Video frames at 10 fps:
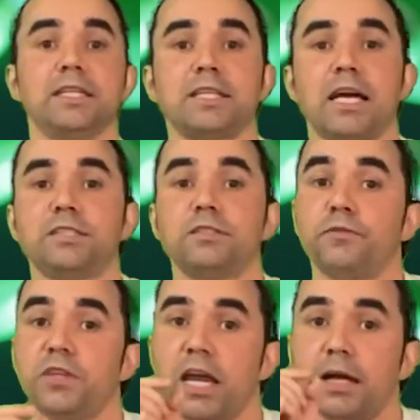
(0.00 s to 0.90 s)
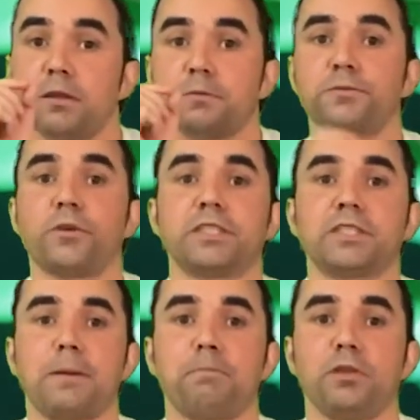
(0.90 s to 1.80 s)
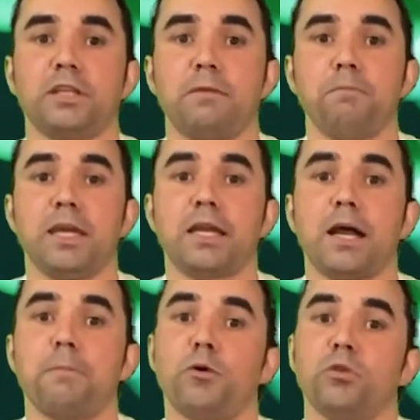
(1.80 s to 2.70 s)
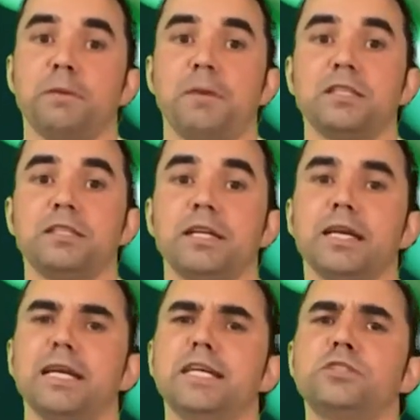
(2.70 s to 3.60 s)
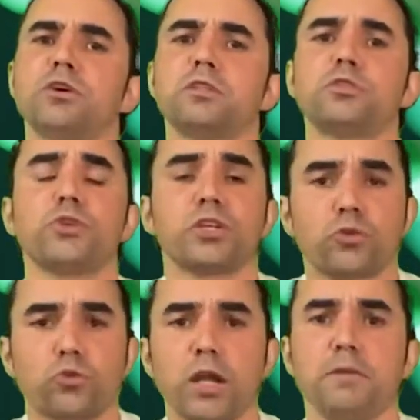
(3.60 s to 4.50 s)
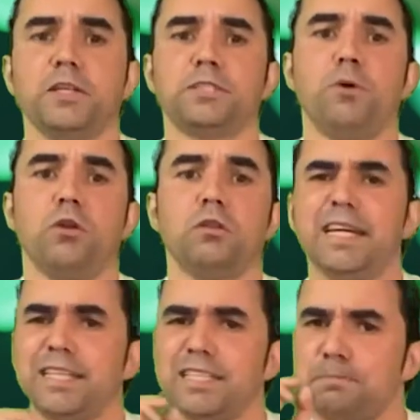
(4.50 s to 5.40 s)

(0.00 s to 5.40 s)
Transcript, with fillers: the size of the atoms, for example, that make up all the matter is also incredibly small. It is